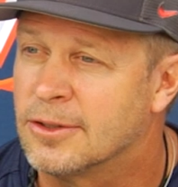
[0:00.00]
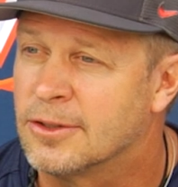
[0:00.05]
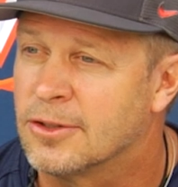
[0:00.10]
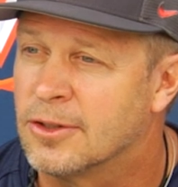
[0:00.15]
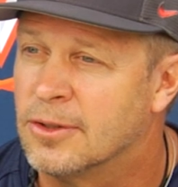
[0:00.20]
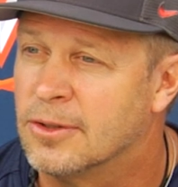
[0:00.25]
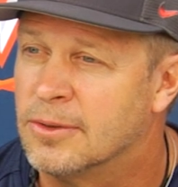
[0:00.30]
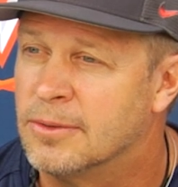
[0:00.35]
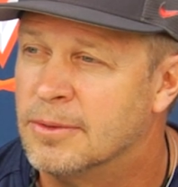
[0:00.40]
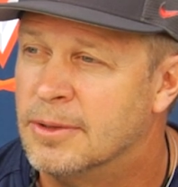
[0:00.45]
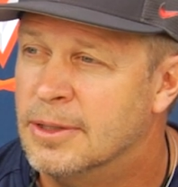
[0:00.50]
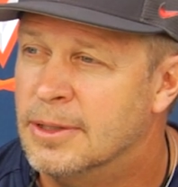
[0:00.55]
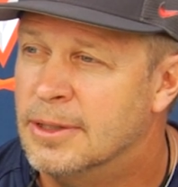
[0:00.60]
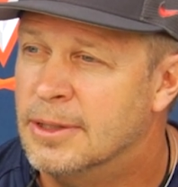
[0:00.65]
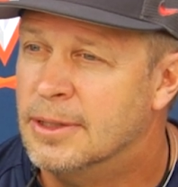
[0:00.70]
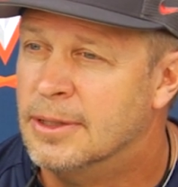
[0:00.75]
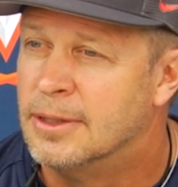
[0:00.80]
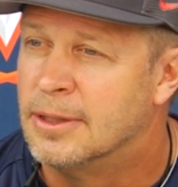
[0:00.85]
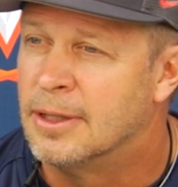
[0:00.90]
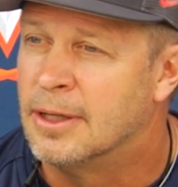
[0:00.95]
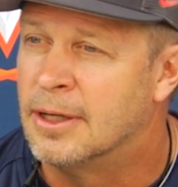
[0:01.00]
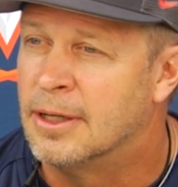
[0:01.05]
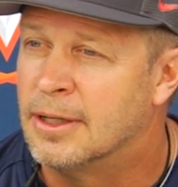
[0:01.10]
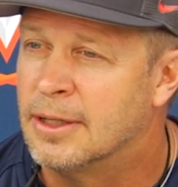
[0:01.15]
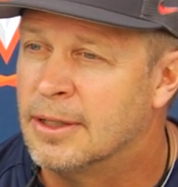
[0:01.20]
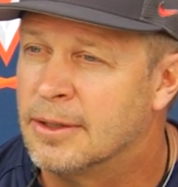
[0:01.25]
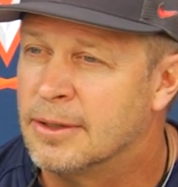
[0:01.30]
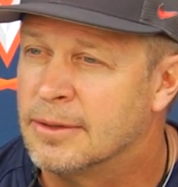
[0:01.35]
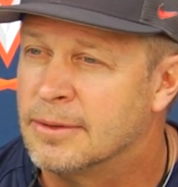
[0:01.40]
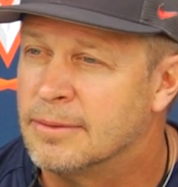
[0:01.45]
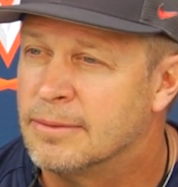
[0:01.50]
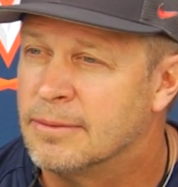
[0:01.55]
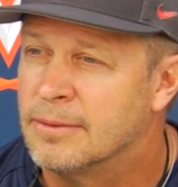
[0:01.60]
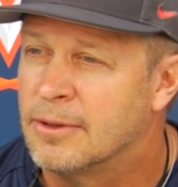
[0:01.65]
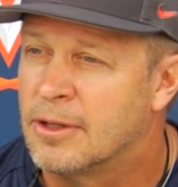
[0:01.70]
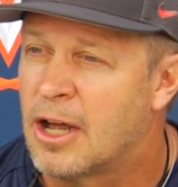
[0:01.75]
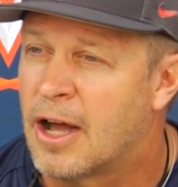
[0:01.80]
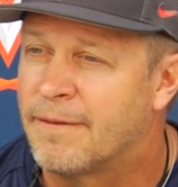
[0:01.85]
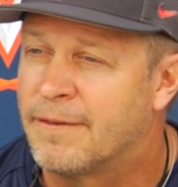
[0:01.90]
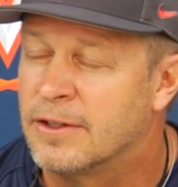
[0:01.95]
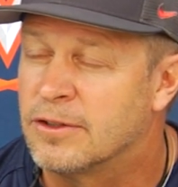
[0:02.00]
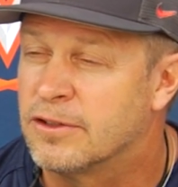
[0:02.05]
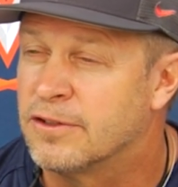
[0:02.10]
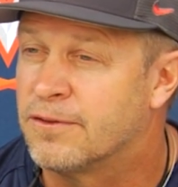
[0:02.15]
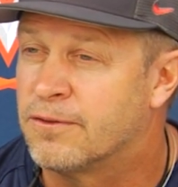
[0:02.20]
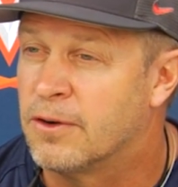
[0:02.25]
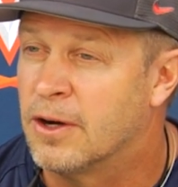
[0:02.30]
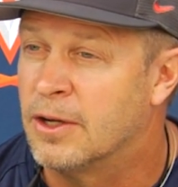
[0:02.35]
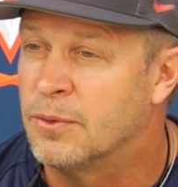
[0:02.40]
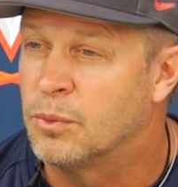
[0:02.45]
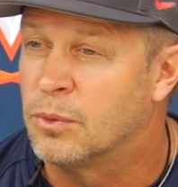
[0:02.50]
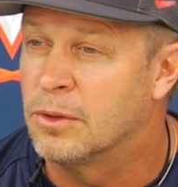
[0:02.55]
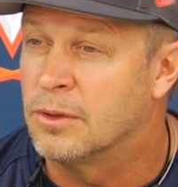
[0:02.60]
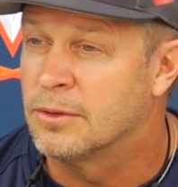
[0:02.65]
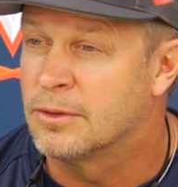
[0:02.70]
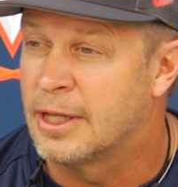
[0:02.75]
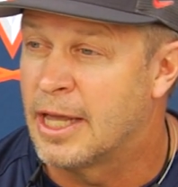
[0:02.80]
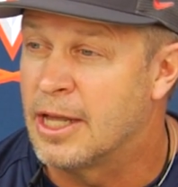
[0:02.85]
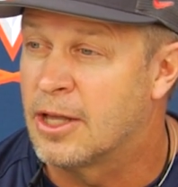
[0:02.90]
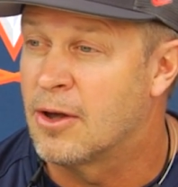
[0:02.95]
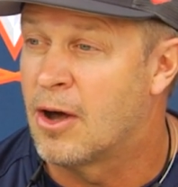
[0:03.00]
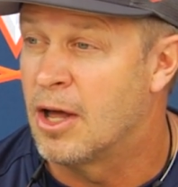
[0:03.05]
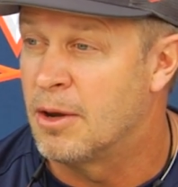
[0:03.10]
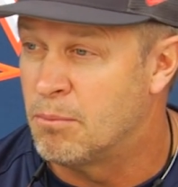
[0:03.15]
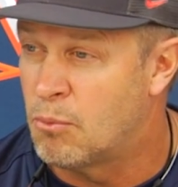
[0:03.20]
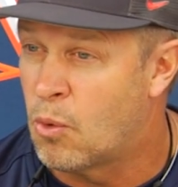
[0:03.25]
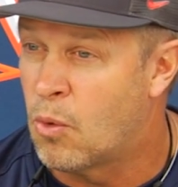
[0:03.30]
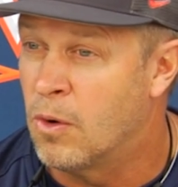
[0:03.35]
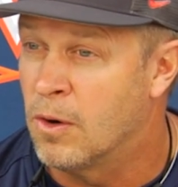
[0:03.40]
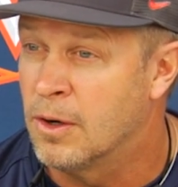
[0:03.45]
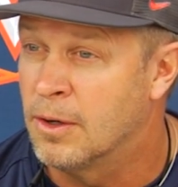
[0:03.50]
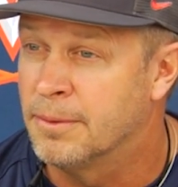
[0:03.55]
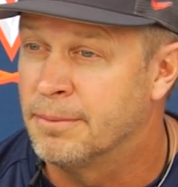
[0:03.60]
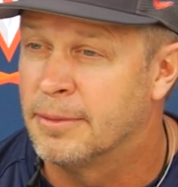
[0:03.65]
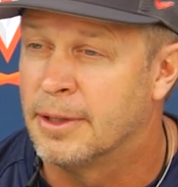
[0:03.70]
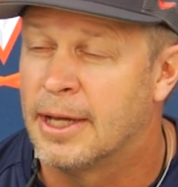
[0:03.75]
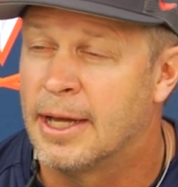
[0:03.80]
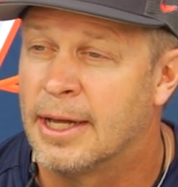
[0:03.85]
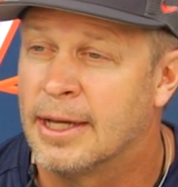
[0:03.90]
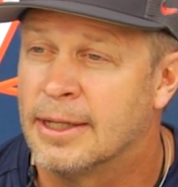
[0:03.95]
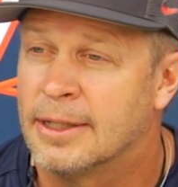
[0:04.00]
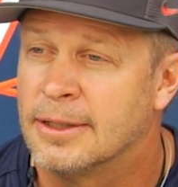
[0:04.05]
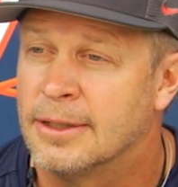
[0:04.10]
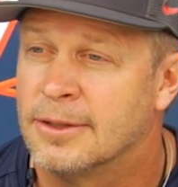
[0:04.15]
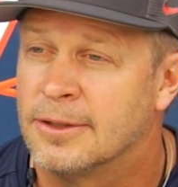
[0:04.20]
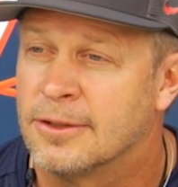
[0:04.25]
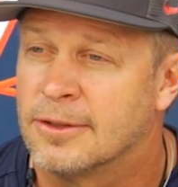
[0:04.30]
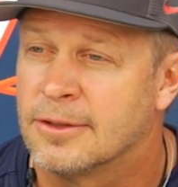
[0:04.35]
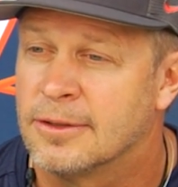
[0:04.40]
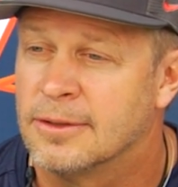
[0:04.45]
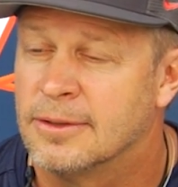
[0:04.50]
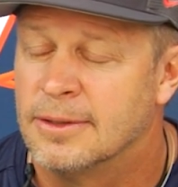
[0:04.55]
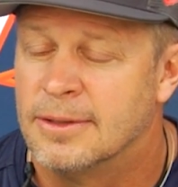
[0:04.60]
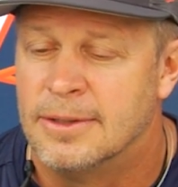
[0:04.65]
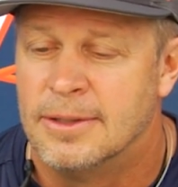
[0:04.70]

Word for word: So uh, the offensive front will take on more as